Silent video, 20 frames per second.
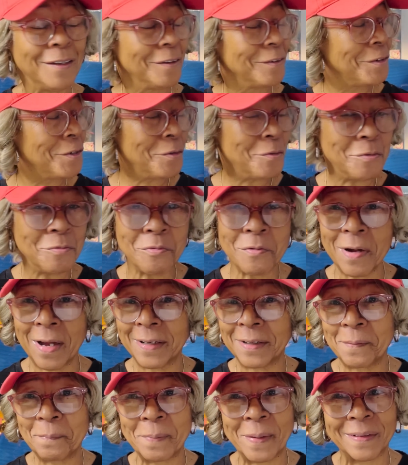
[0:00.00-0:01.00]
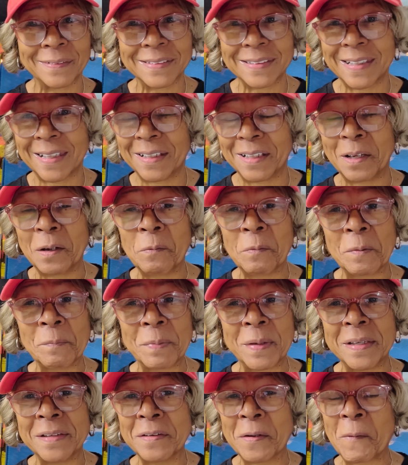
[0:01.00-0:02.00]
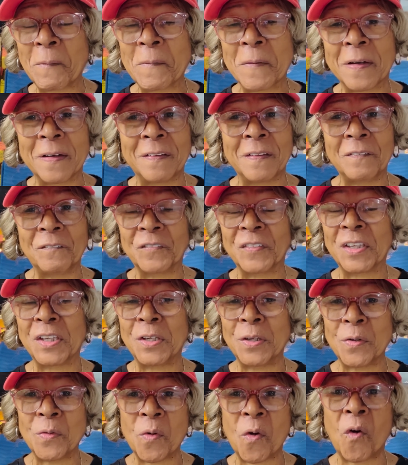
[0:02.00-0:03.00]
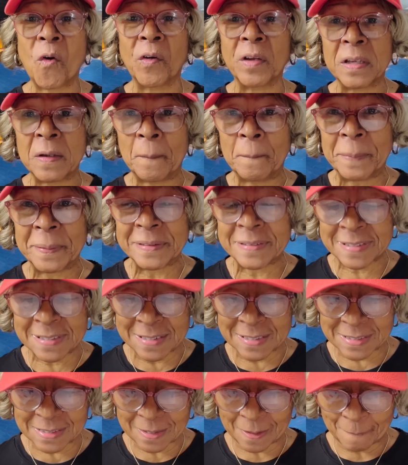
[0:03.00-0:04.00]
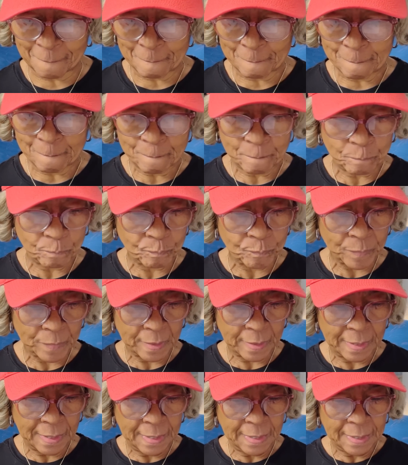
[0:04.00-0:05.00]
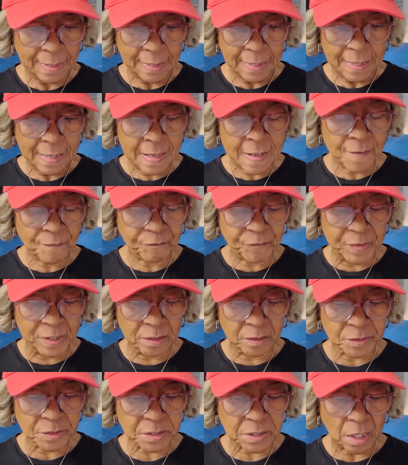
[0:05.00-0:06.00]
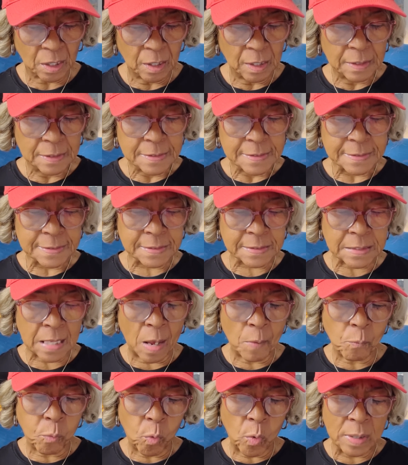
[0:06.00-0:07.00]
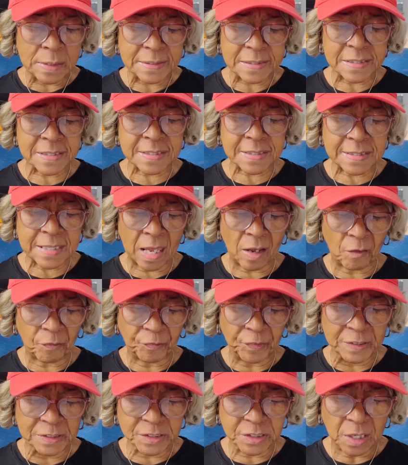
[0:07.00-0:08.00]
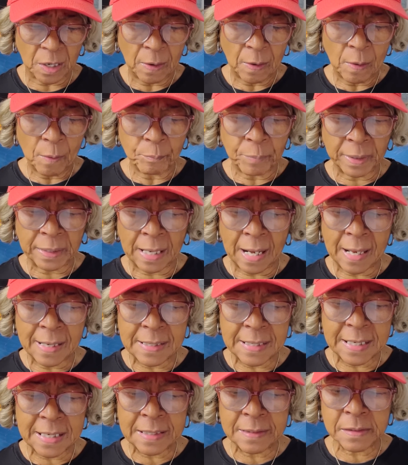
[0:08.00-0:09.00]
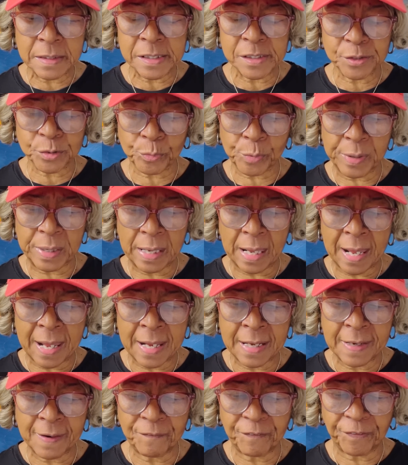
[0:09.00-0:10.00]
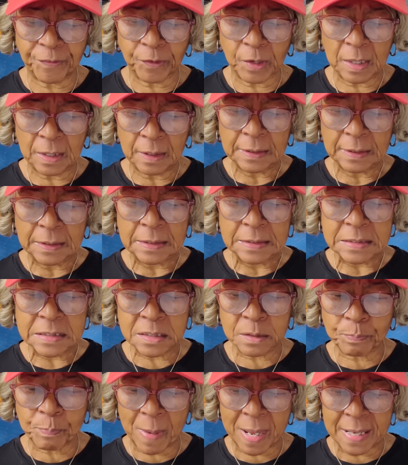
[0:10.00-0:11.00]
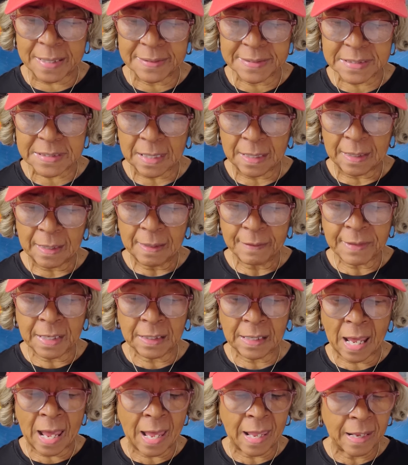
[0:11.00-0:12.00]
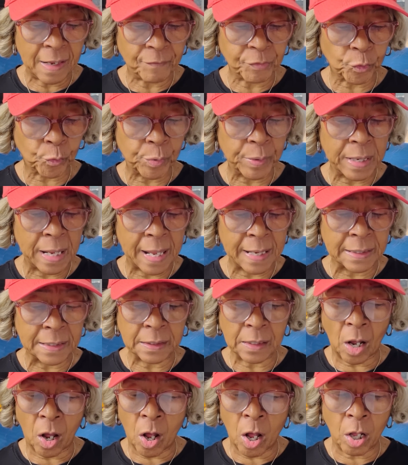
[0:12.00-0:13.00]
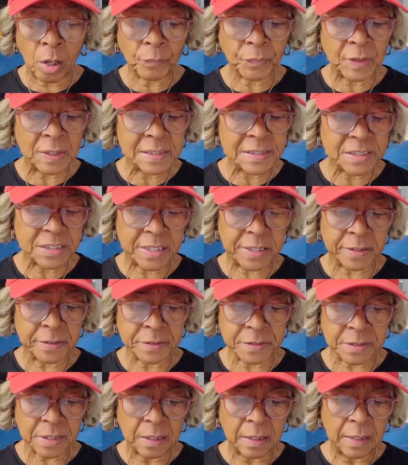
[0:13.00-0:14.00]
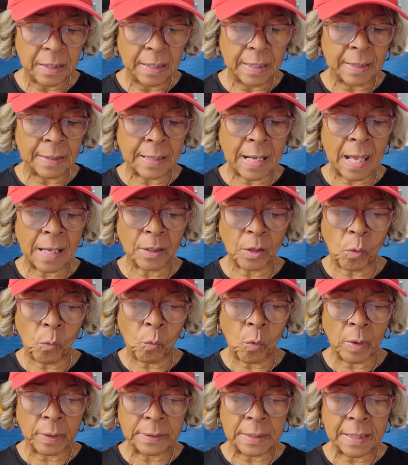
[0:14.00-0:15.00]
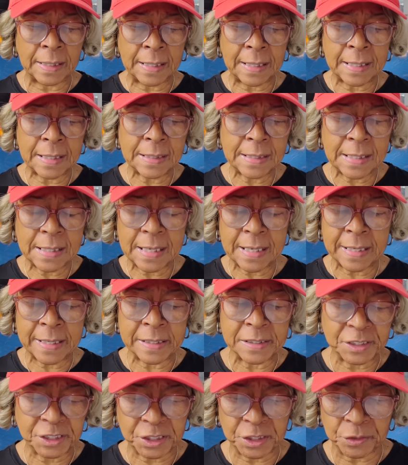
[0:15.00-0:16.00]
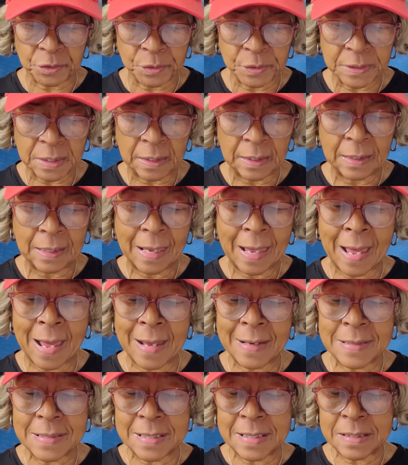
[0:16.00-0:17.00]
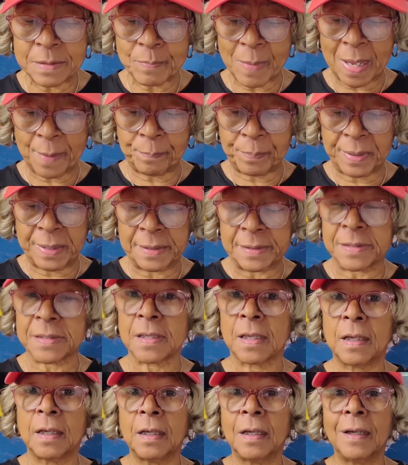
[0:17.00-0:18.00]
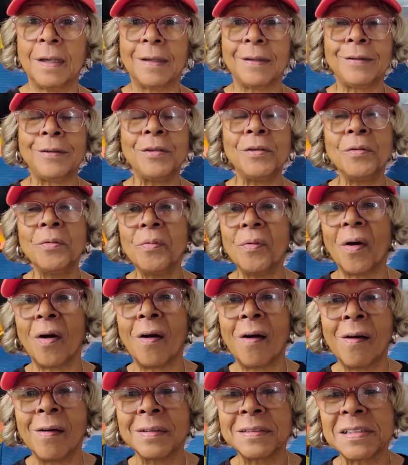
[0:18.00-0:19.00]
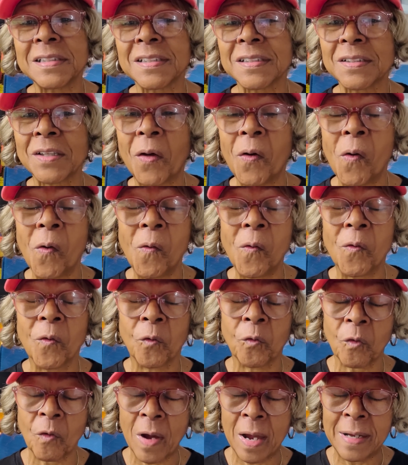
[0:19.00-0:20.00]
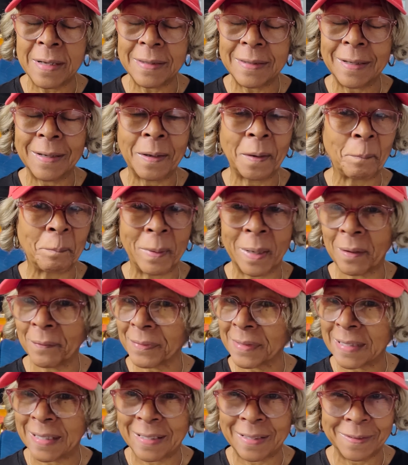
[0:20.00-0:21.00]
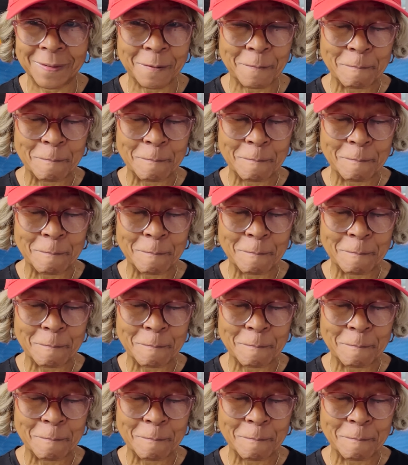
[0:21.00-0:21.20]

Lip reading: You right about that. It would be no good for you or your business. It feels somewhat selfish, but I need this creative space that I have created all these years, and I don't want any issues. I need my peace. You are so right about that.